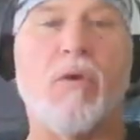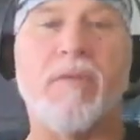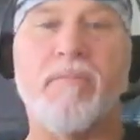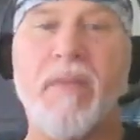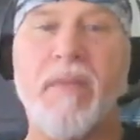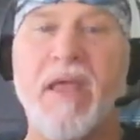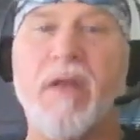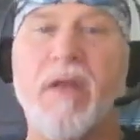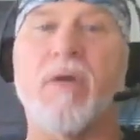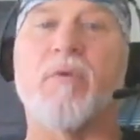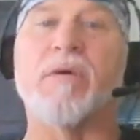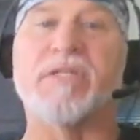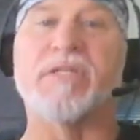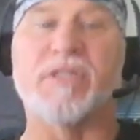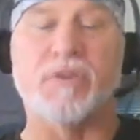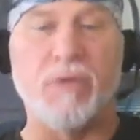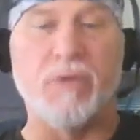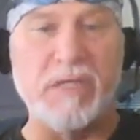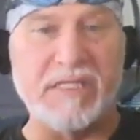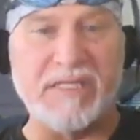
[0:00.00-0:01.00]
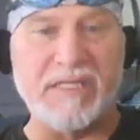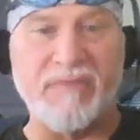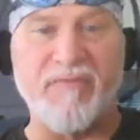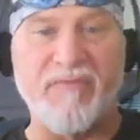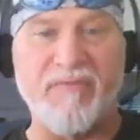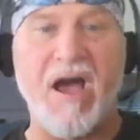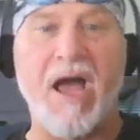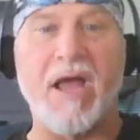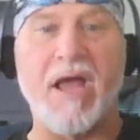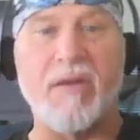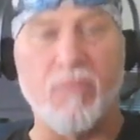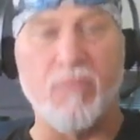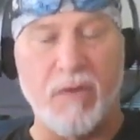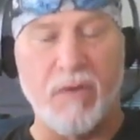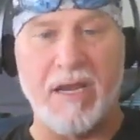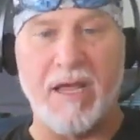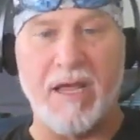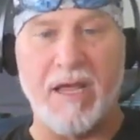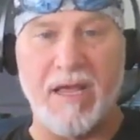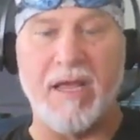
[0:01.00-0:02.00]
when Peter was crucified,
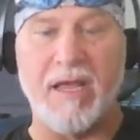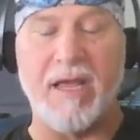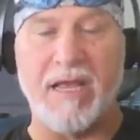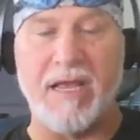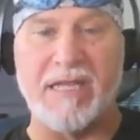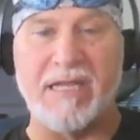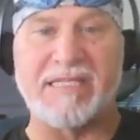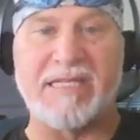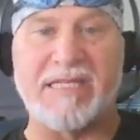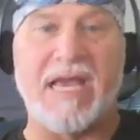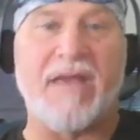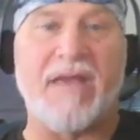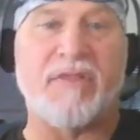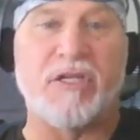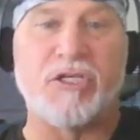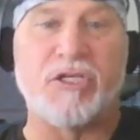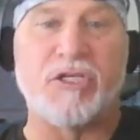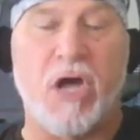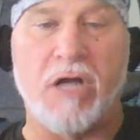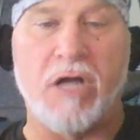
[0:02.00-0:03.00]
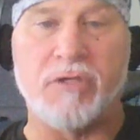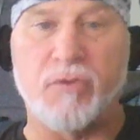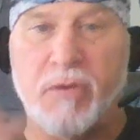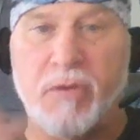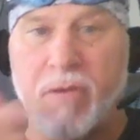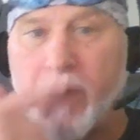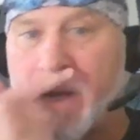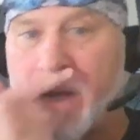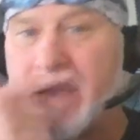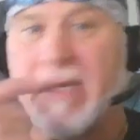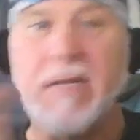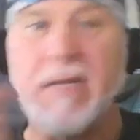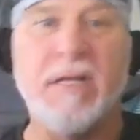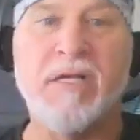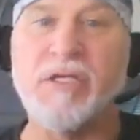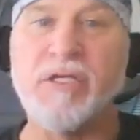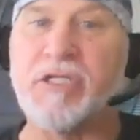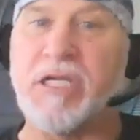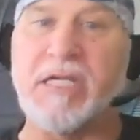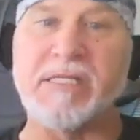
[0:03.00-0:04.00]
when at his death in John 21,
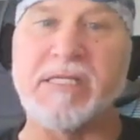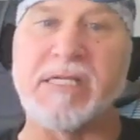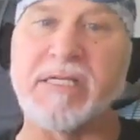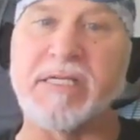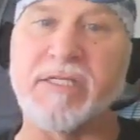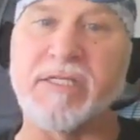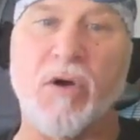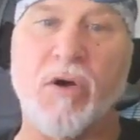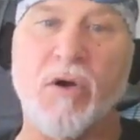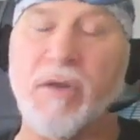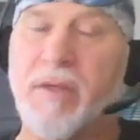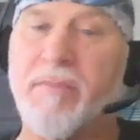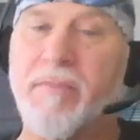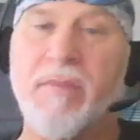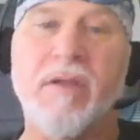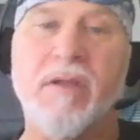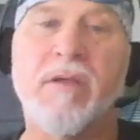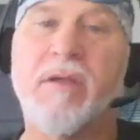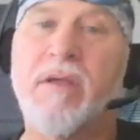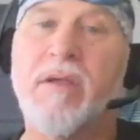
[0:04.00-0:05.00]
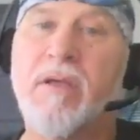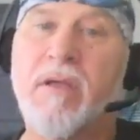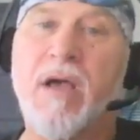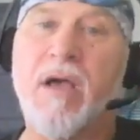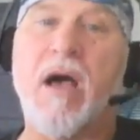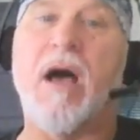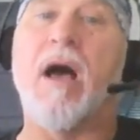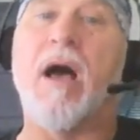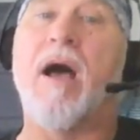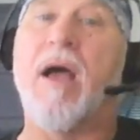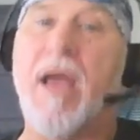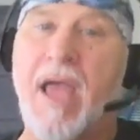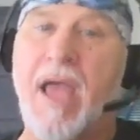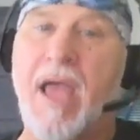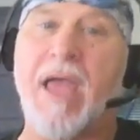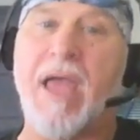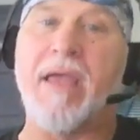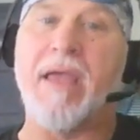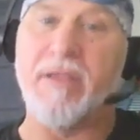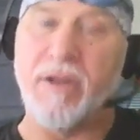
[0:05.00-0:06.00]
Jesus told him,
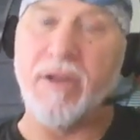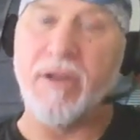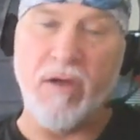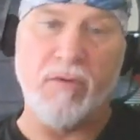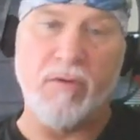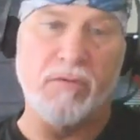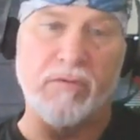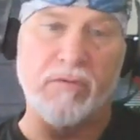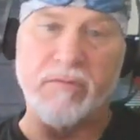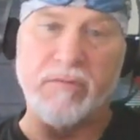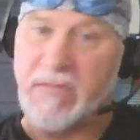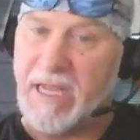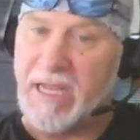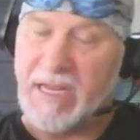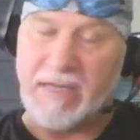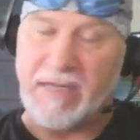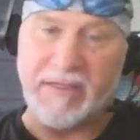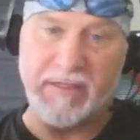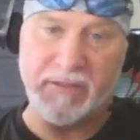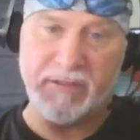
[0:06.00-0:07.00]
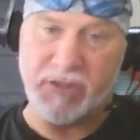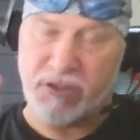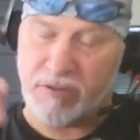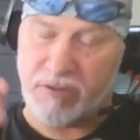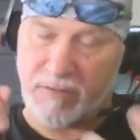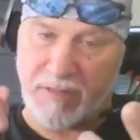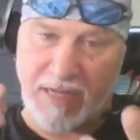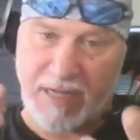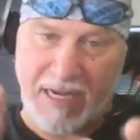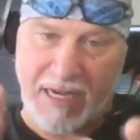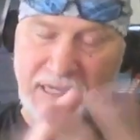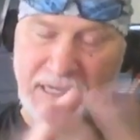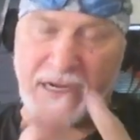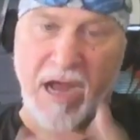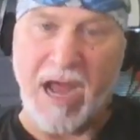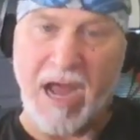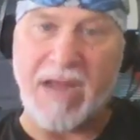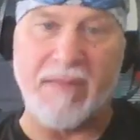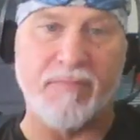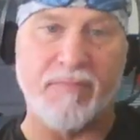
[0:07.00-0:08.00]
hey, he
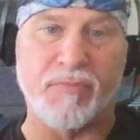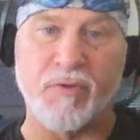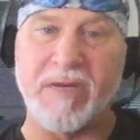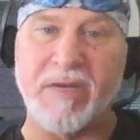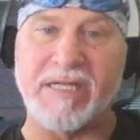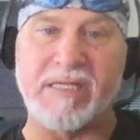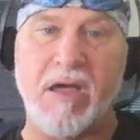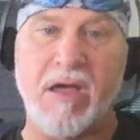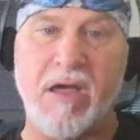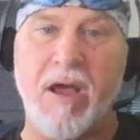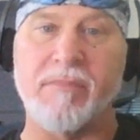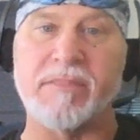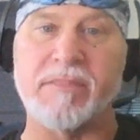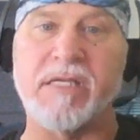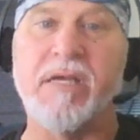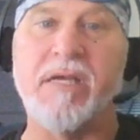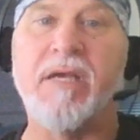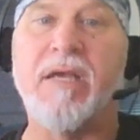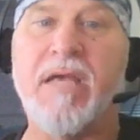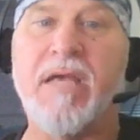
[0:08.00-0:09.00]
denied him 3 times.